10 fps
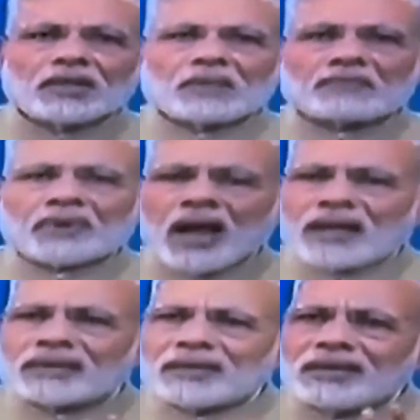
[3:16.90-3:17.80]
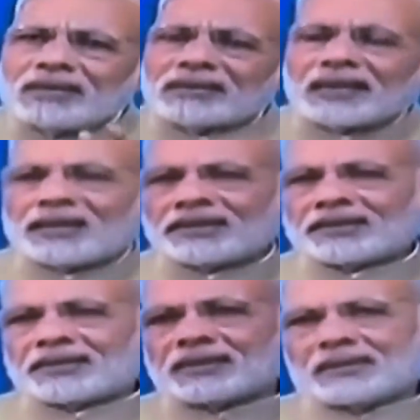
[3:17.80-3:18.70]
is a frightening
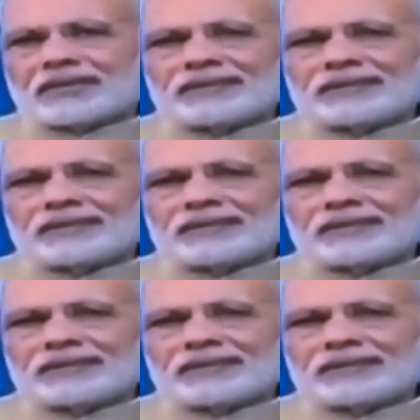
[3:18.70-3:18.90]
threat.